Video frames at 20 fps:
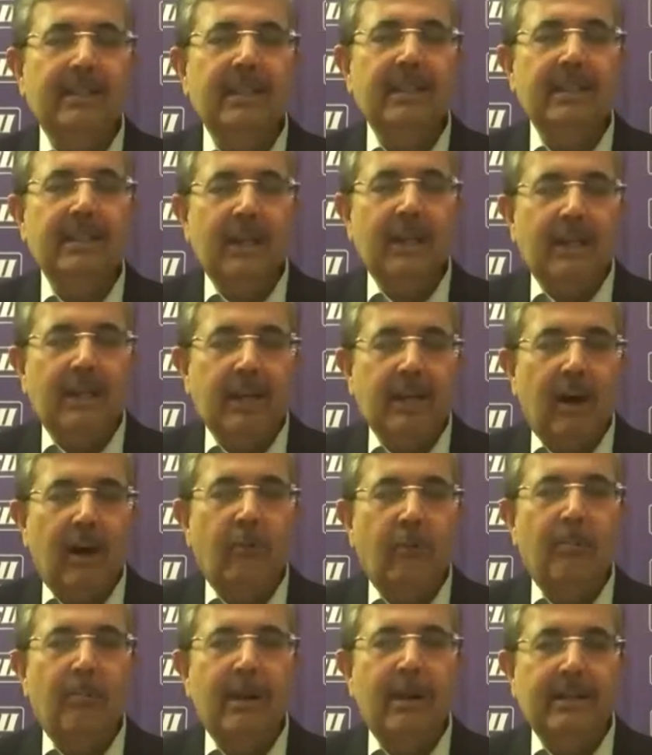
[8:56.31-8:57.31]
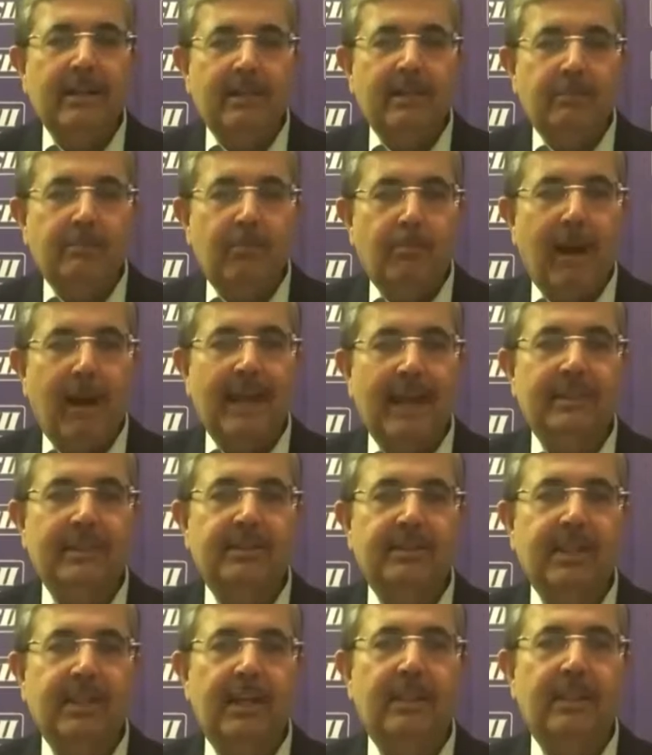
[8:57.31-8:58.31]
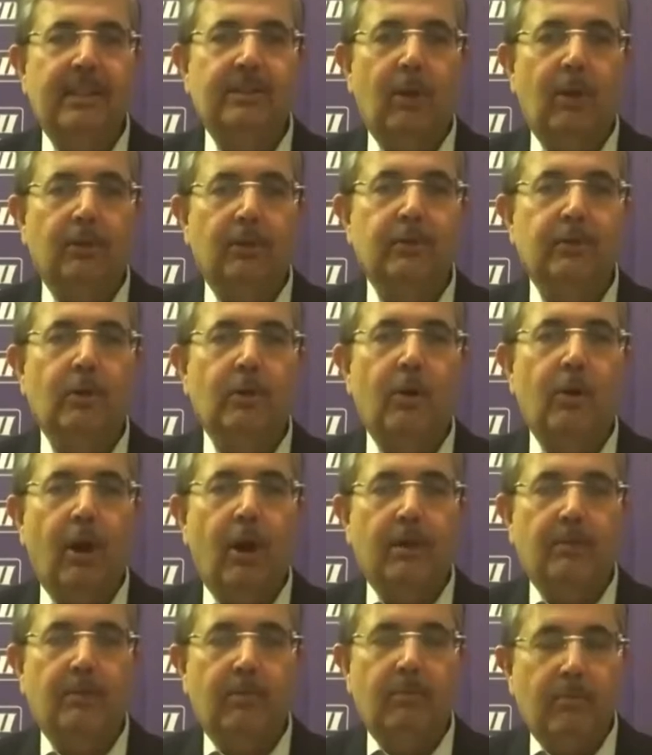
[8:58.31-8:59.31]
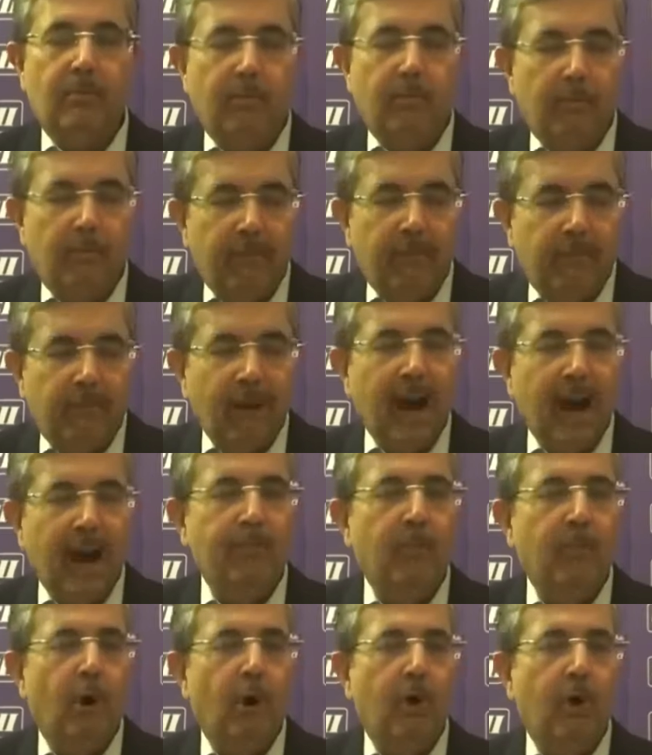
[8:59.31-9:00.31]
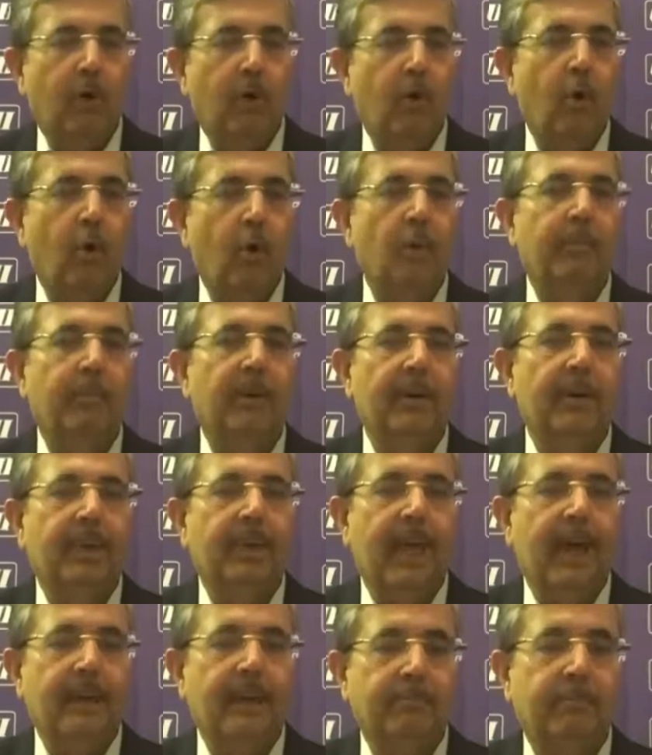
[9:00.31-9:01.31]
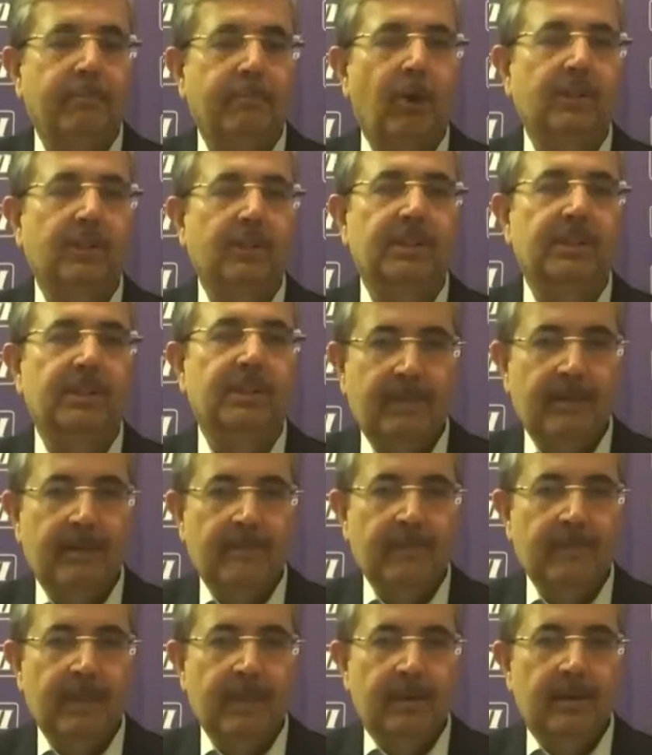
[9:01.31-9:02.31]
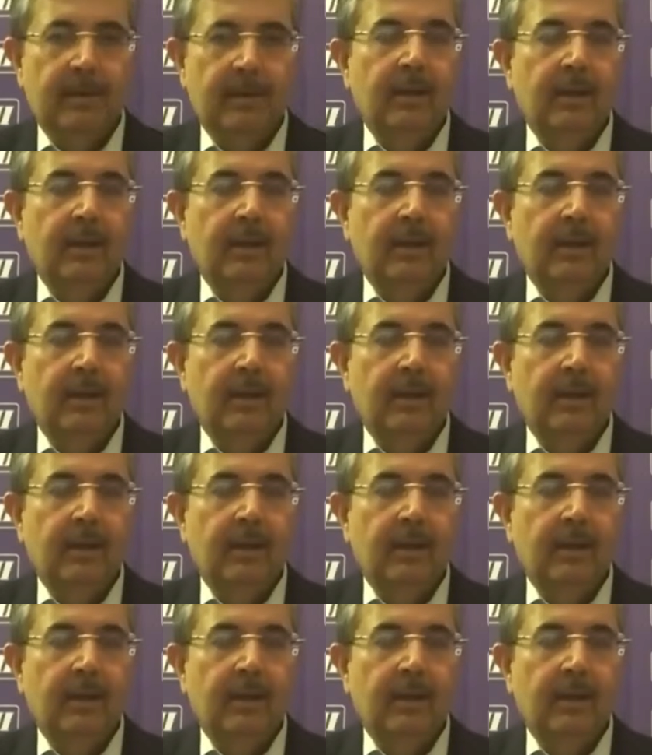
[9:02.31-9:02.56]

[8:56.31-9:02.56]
And I think the government's mindset has also got far more open and positive to partner business.